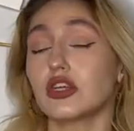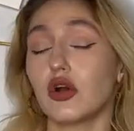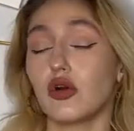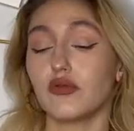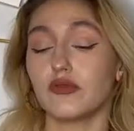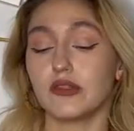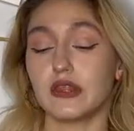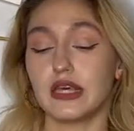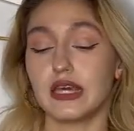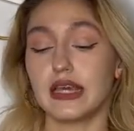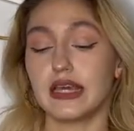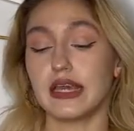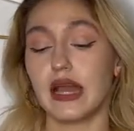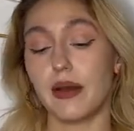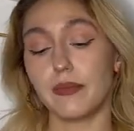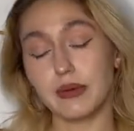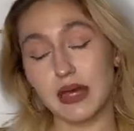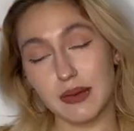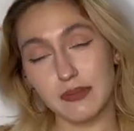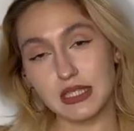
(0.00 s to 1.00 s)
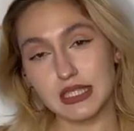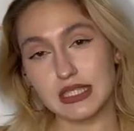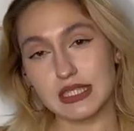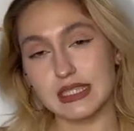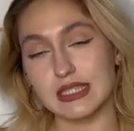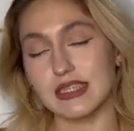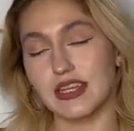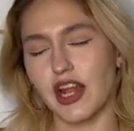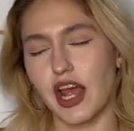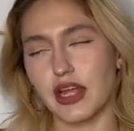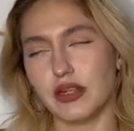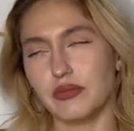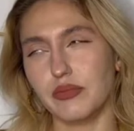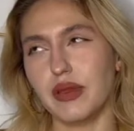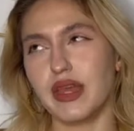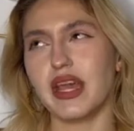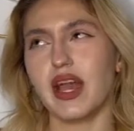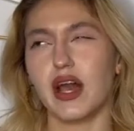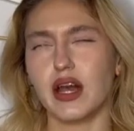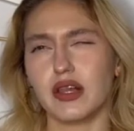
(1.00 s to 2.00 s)
of the upcoming season, and
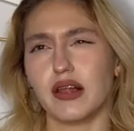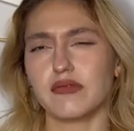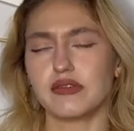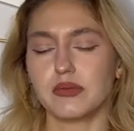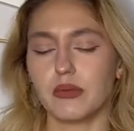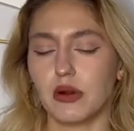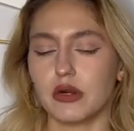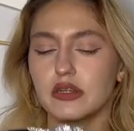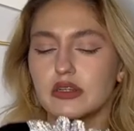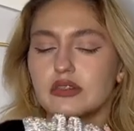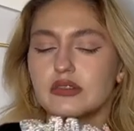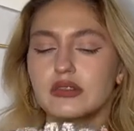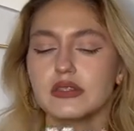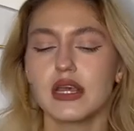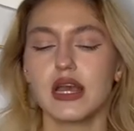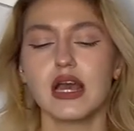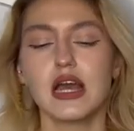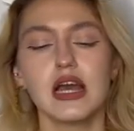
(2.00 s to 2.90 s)
B, I love sparkles.